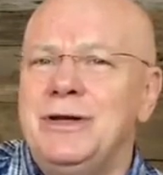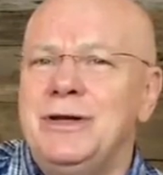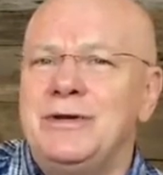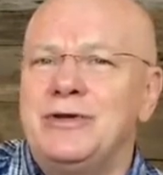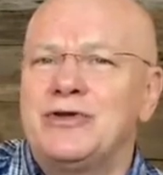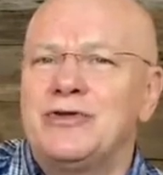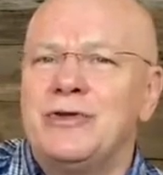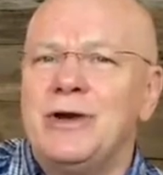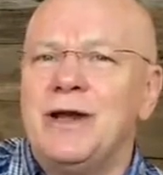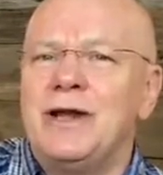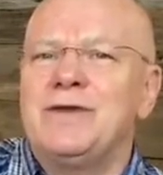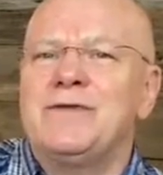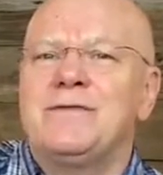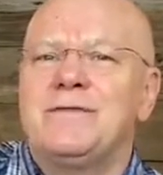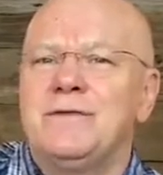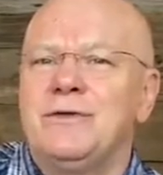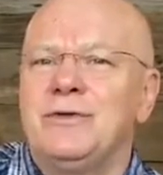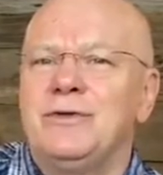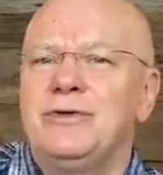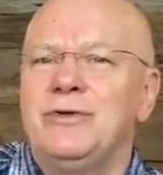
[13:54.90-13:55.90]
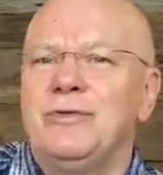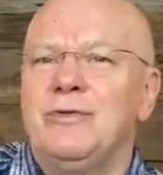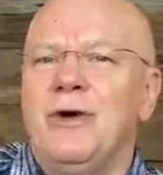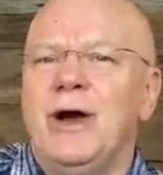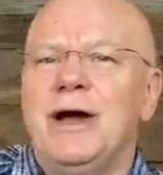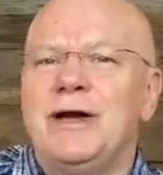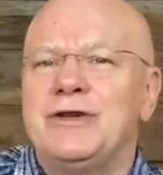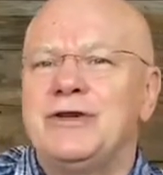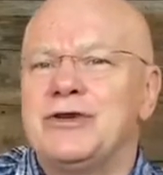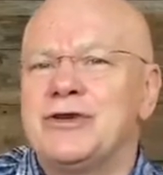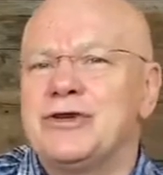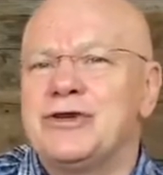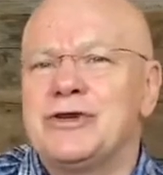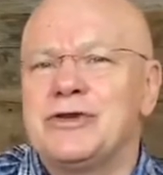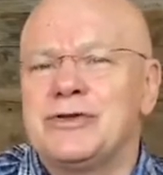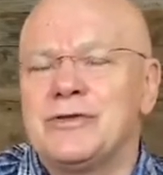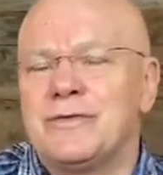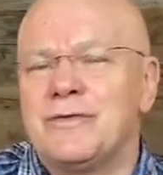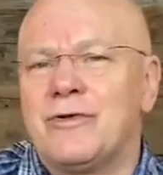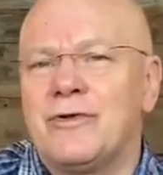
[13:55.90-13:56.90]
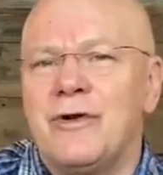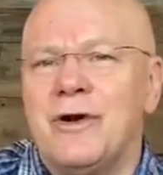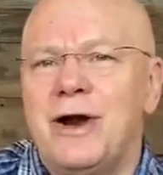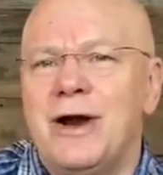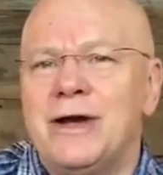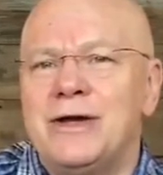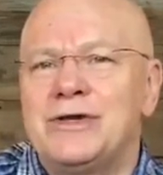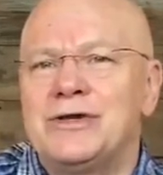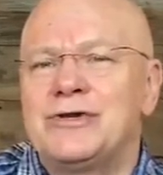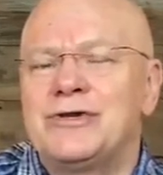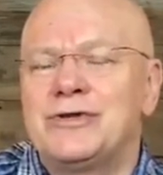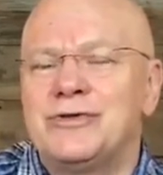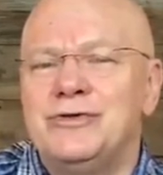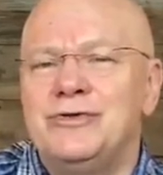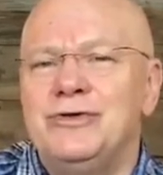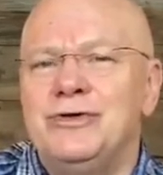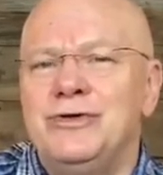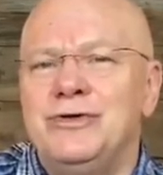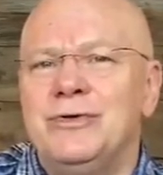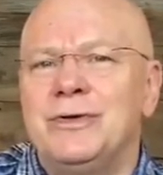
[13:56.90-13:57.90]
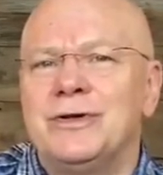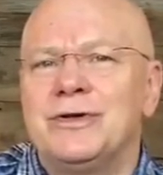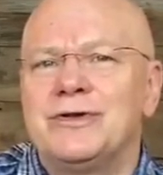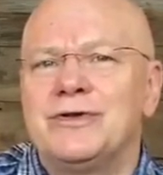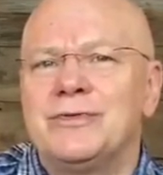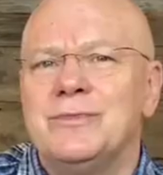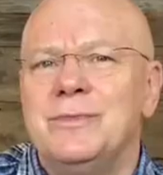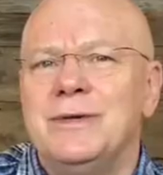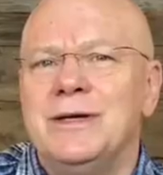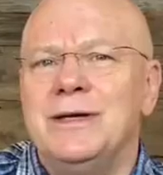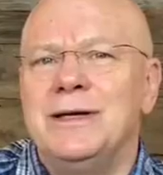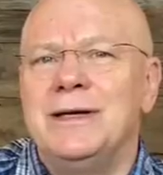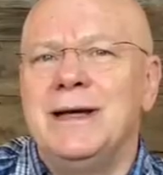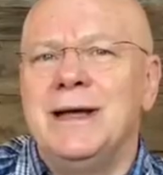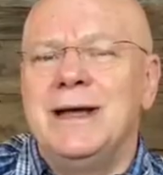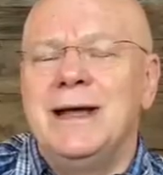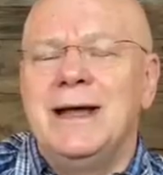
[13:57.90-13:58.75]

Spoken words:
transferred the righteousness of Christ to you and to me.